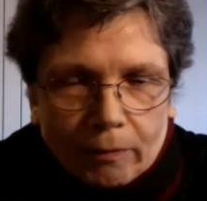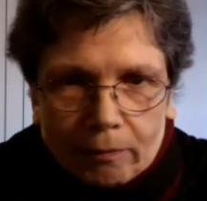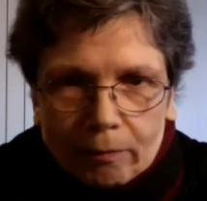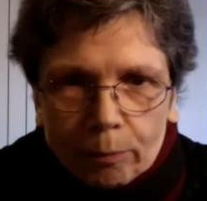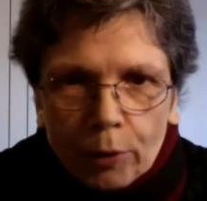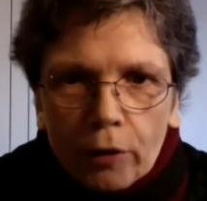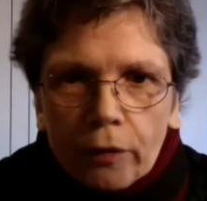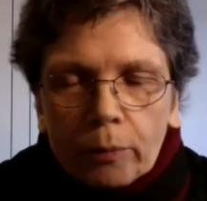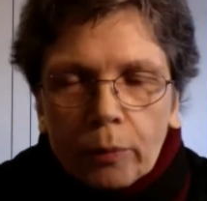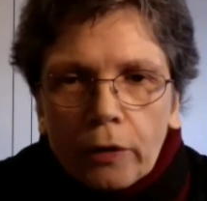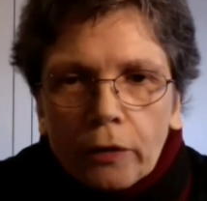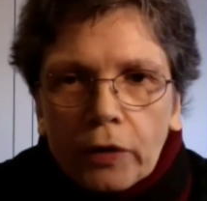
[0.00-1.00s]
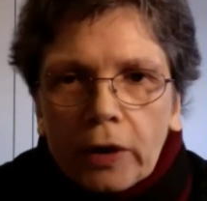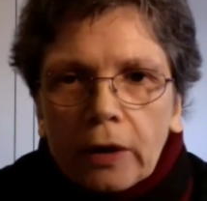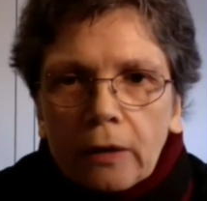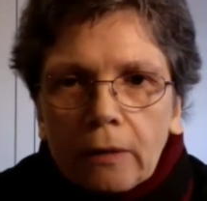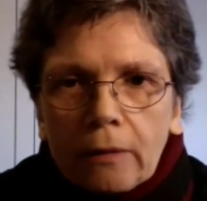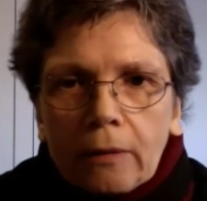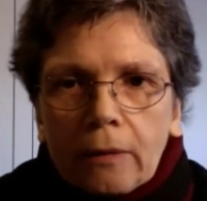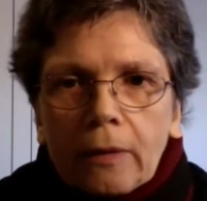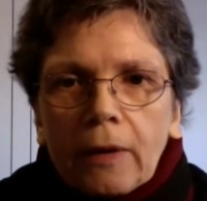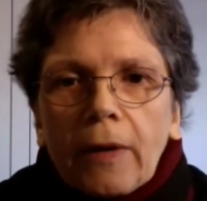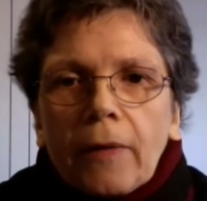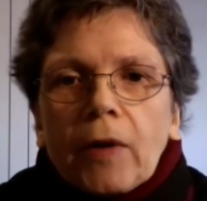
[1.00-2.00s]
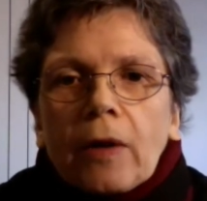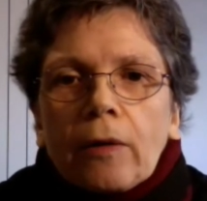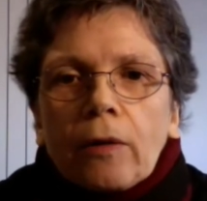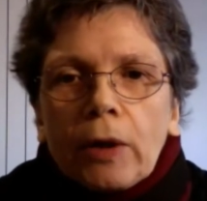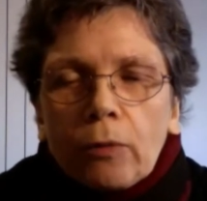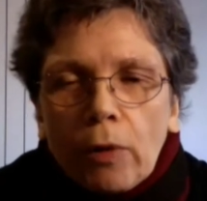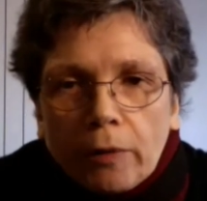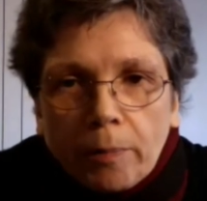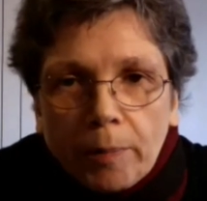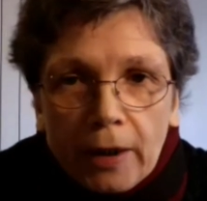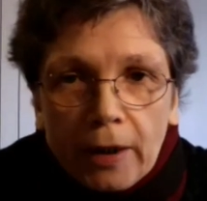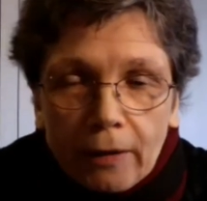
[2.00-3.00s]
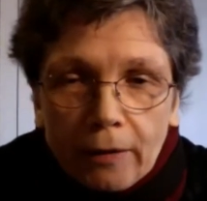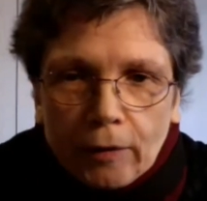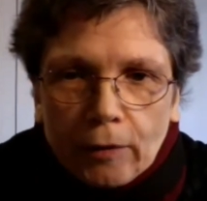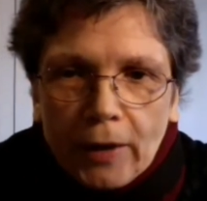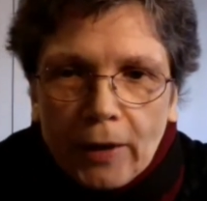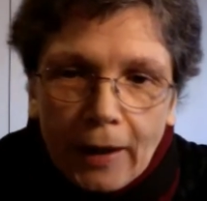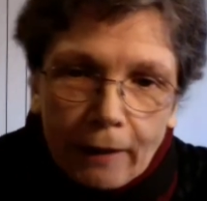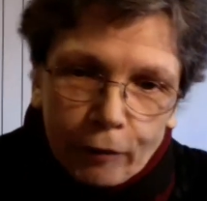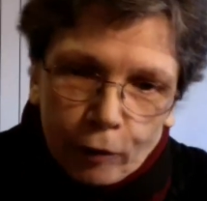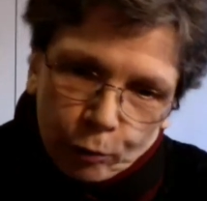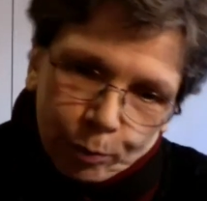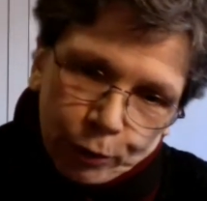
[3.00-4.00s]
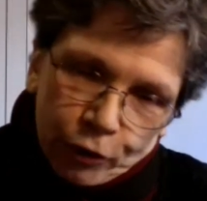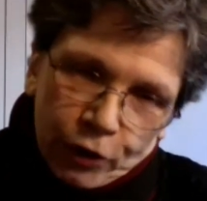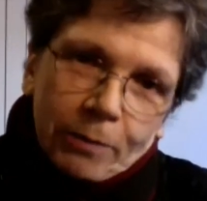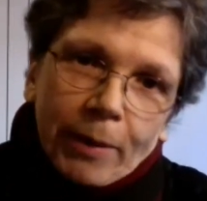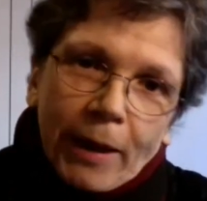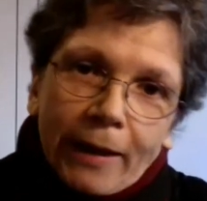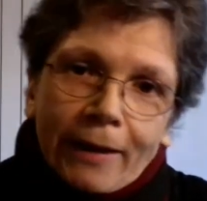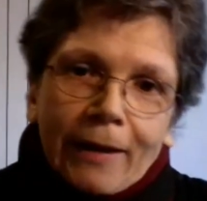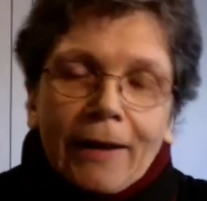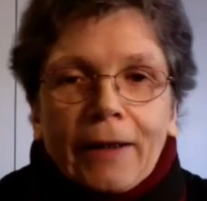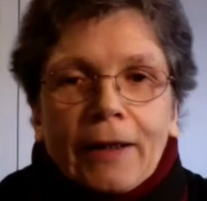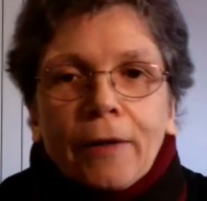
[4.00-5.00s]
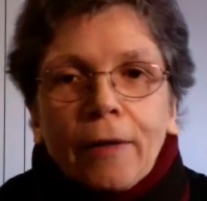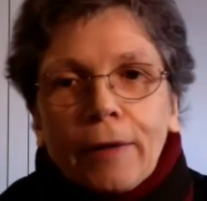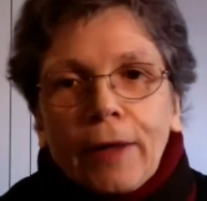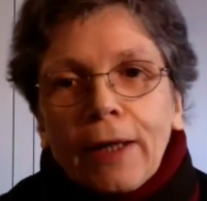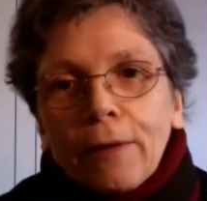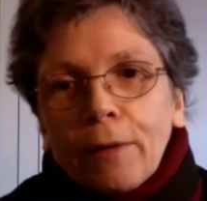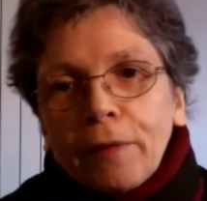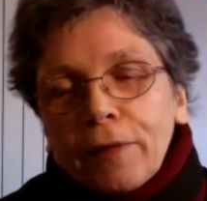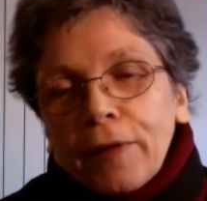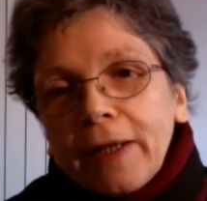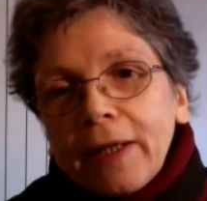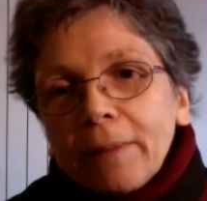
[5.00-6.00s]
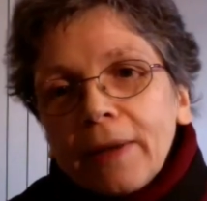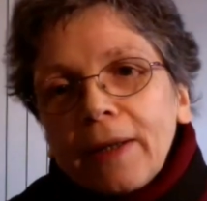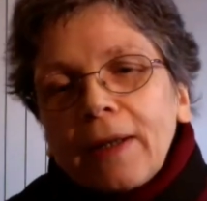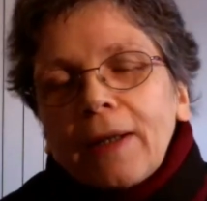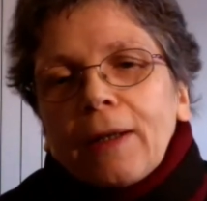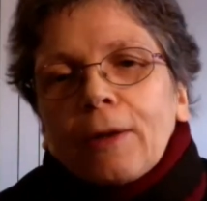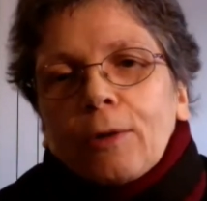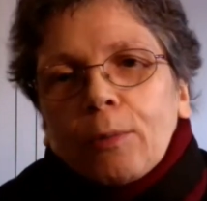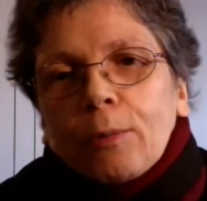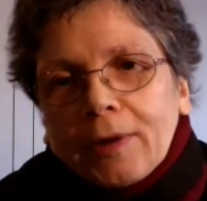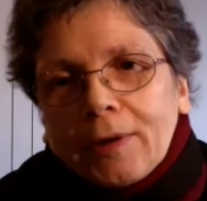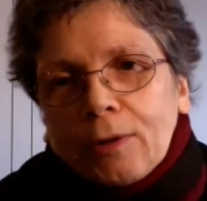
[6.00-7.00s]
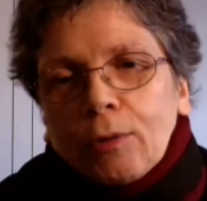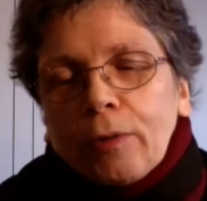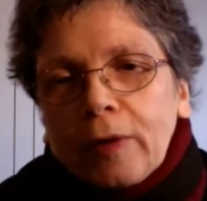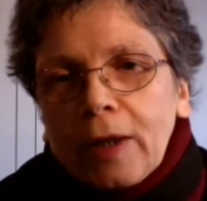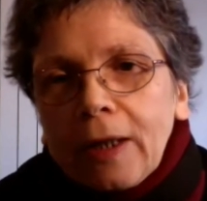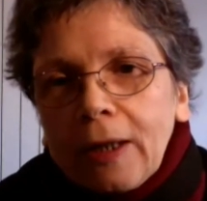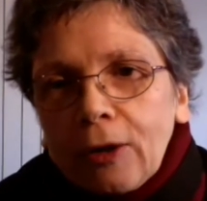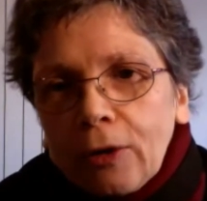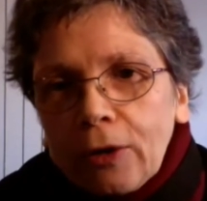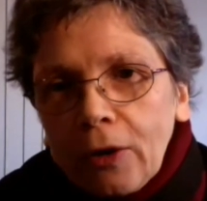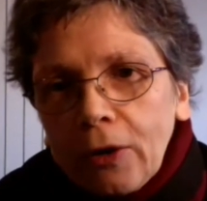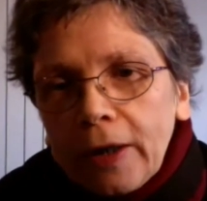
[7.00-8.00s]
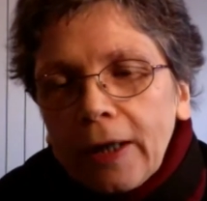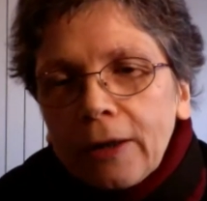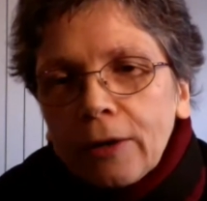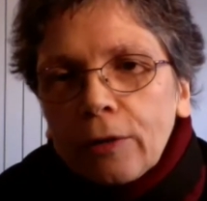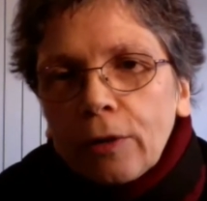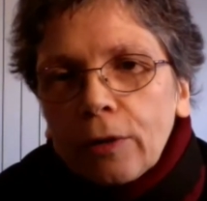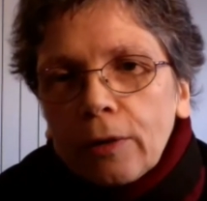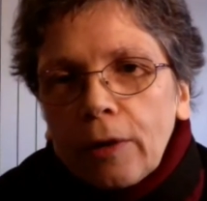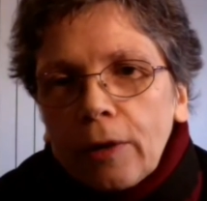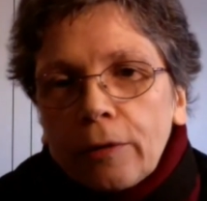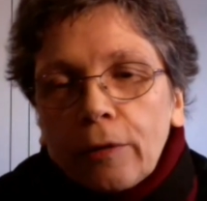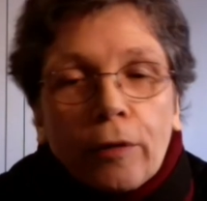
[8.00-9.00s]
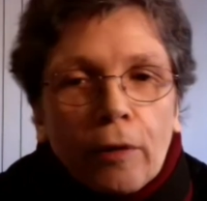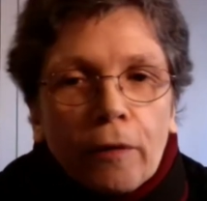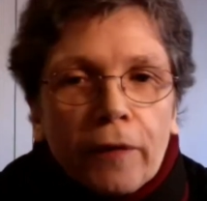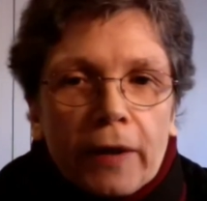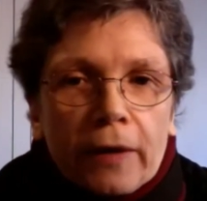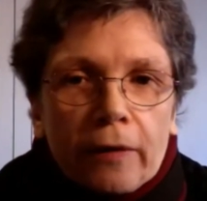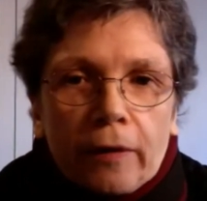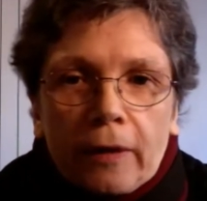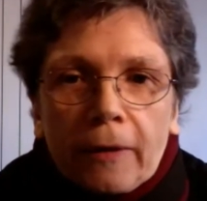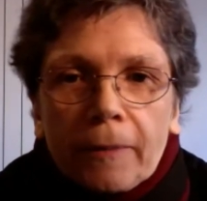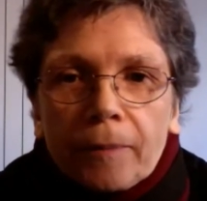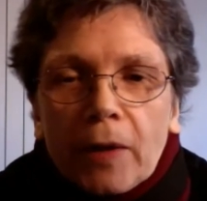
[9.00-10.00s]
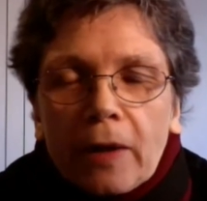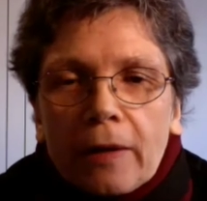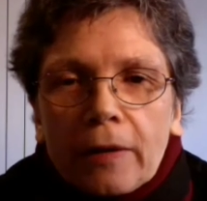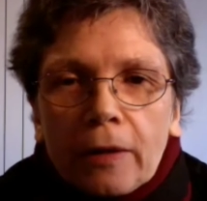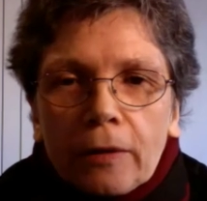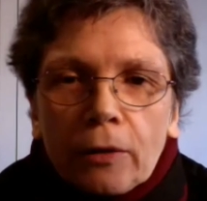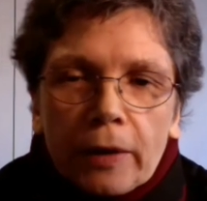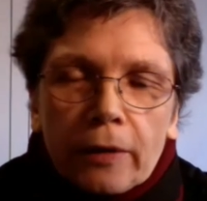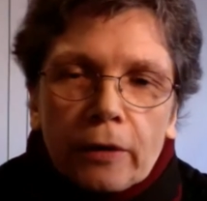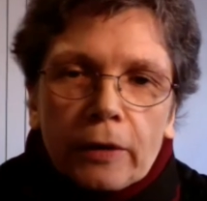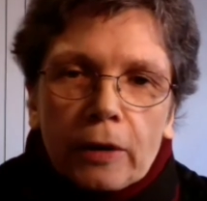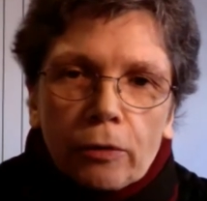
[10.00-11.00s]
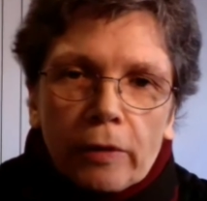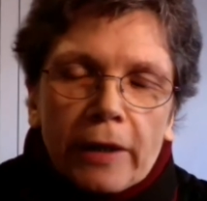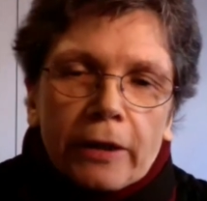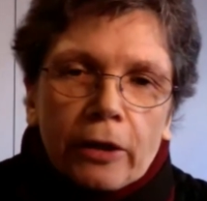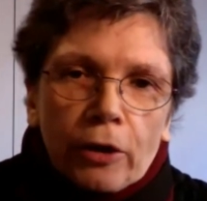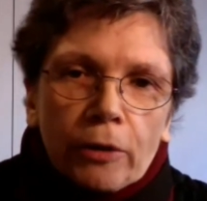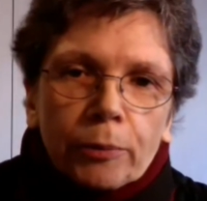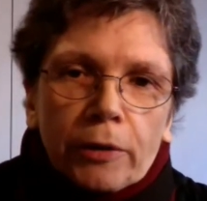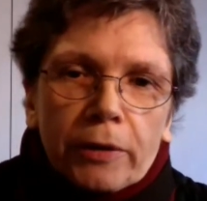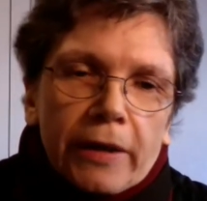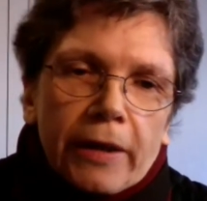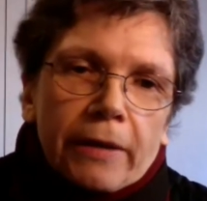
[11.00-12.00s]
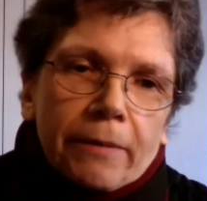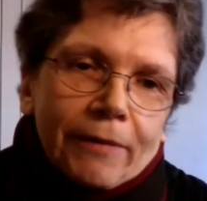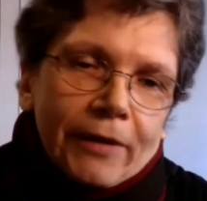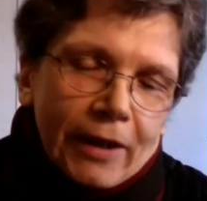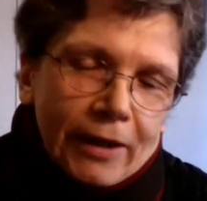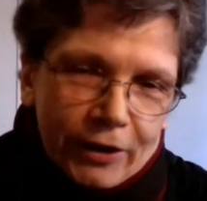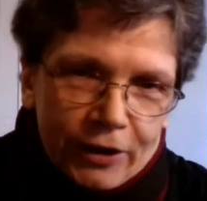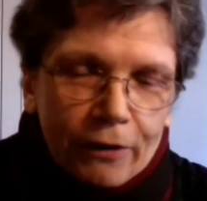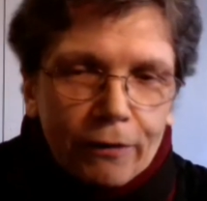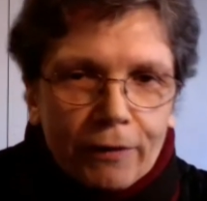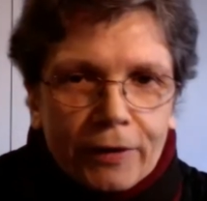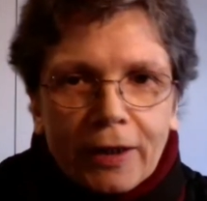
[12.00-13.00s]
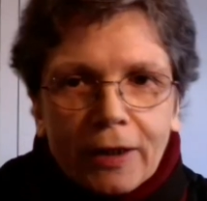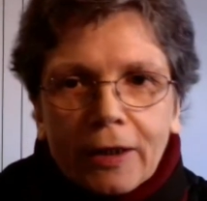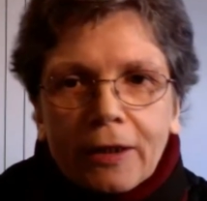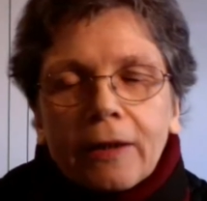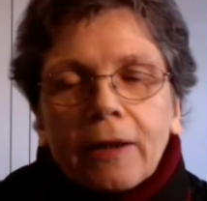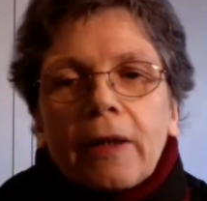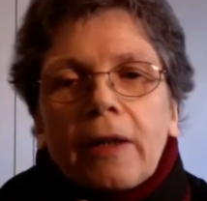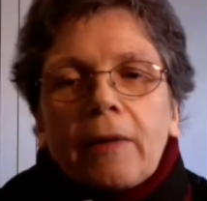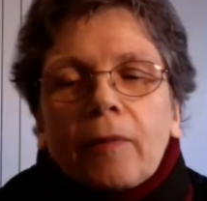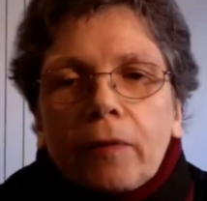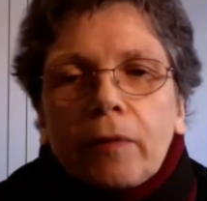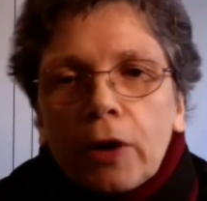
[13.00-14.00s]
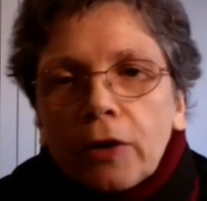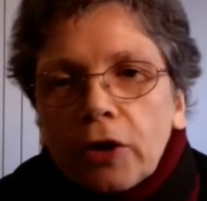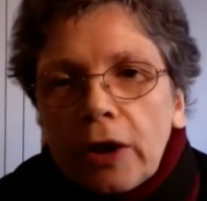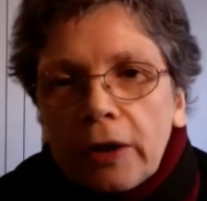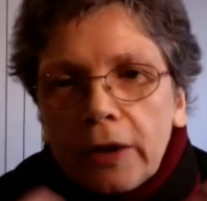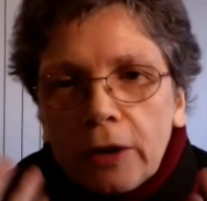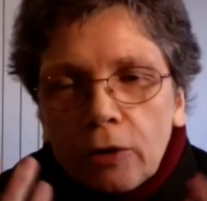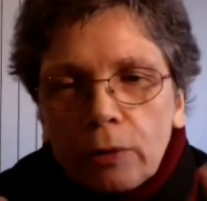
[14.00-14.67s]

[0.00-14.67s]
bursting. So it was bigger. So I have to push it back inside the frame to stick it again on the surface. That's the reason it looked like crumpled, and I just did it voluntarily to